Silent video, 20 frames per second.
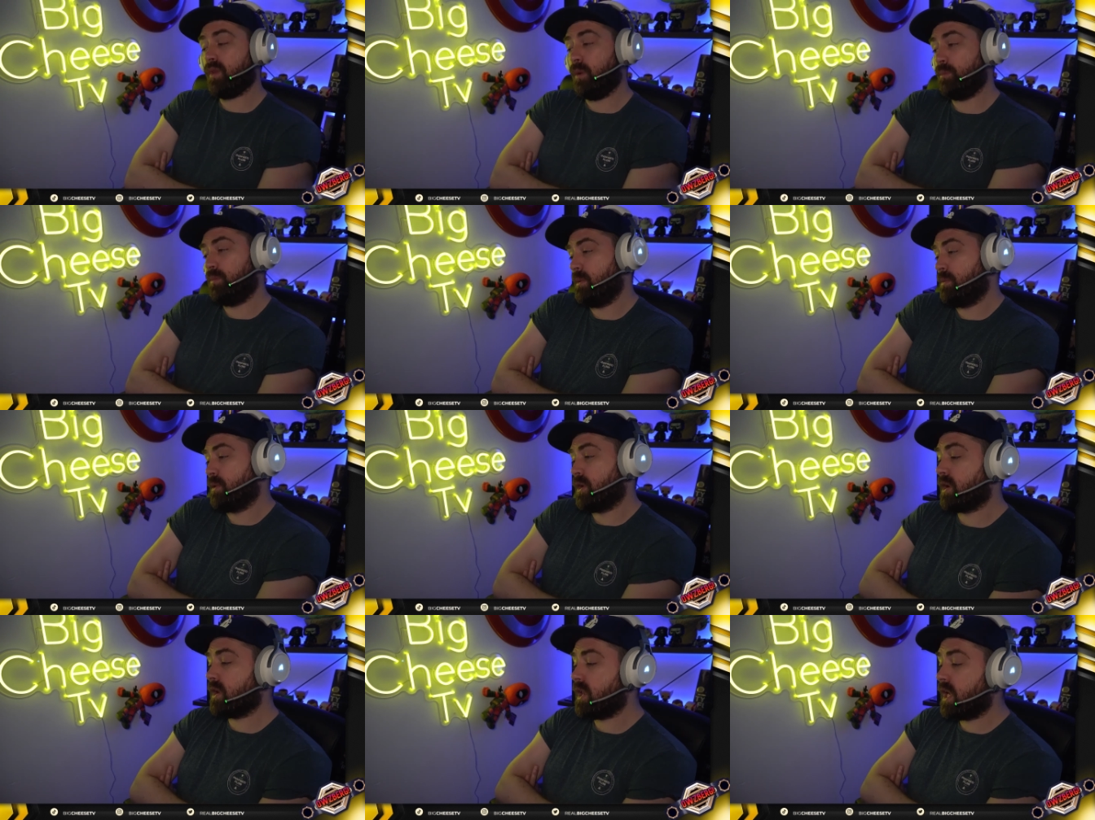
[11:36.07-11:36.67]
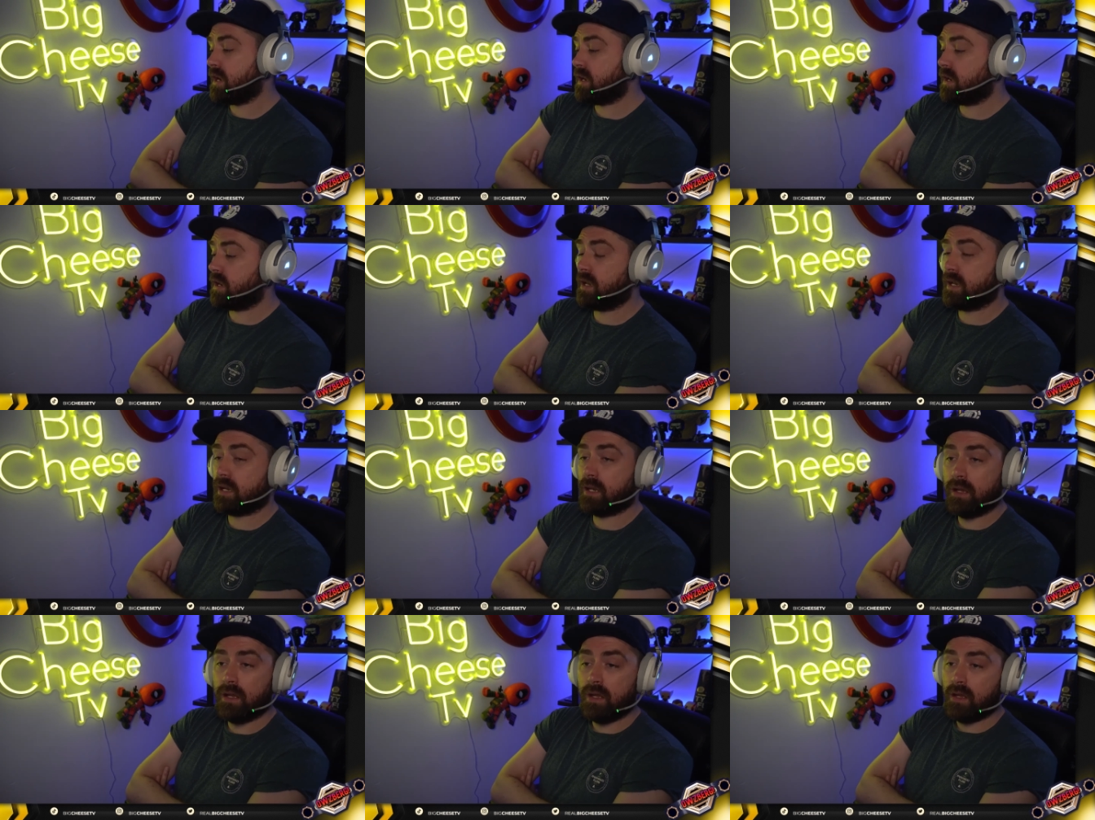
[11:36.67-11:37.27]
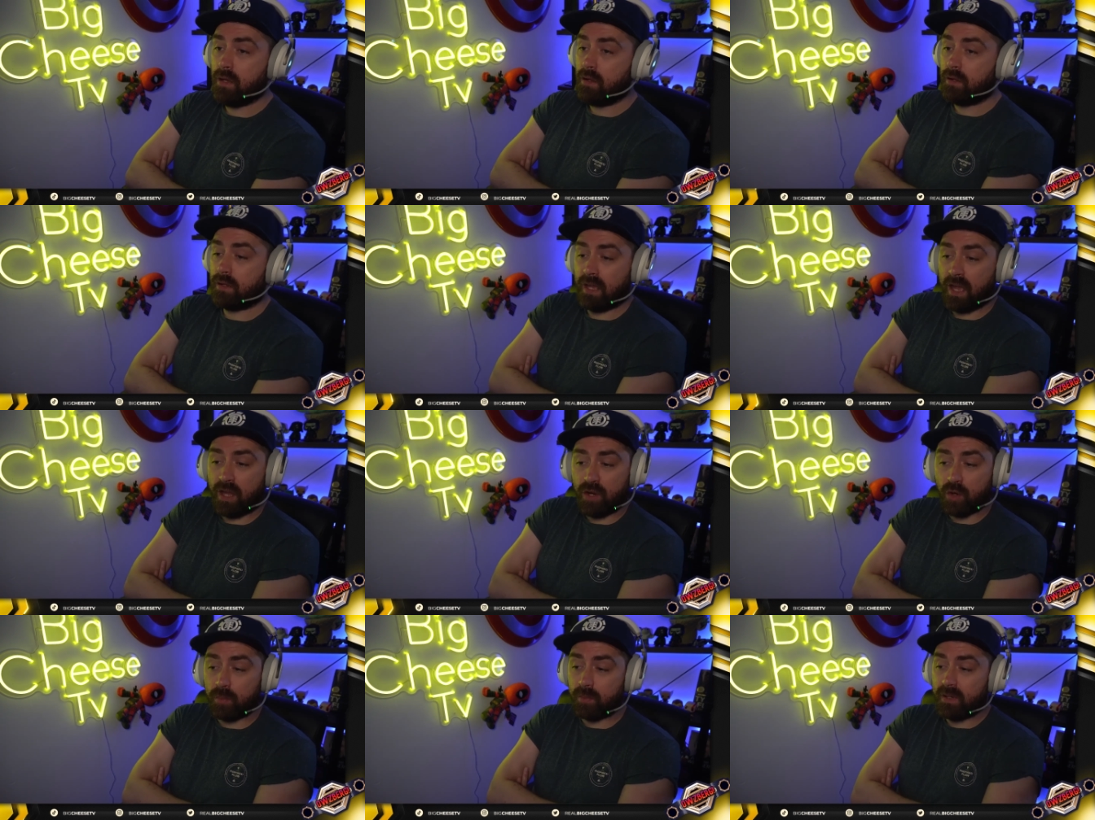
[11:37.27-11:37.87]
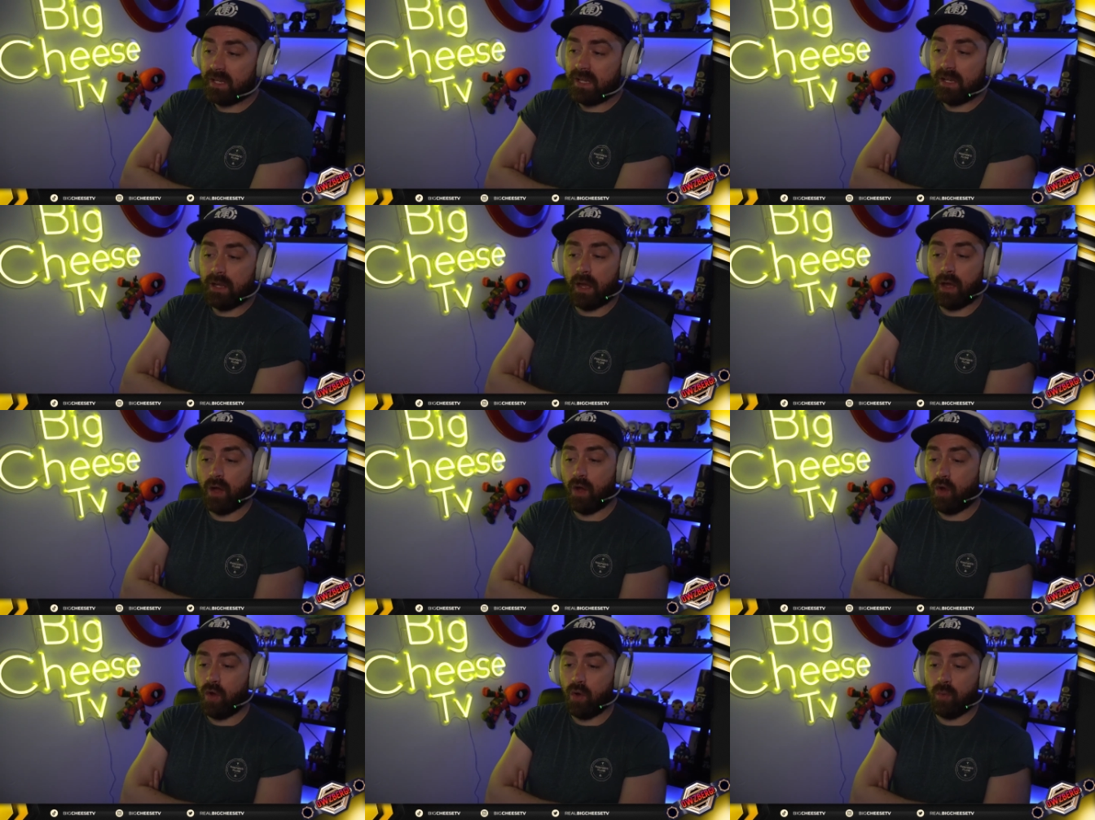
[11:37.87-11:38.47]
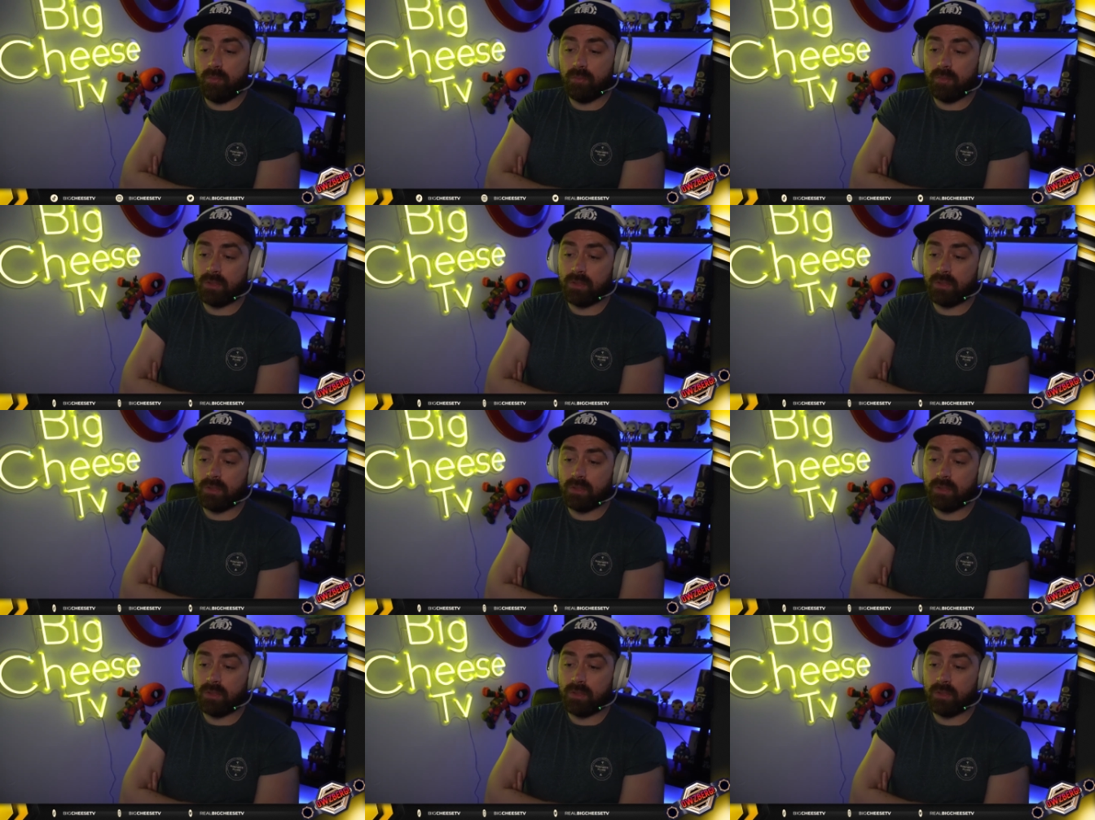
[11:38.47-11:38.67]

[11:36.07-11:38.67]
people online like, yeah, I normally eat at home,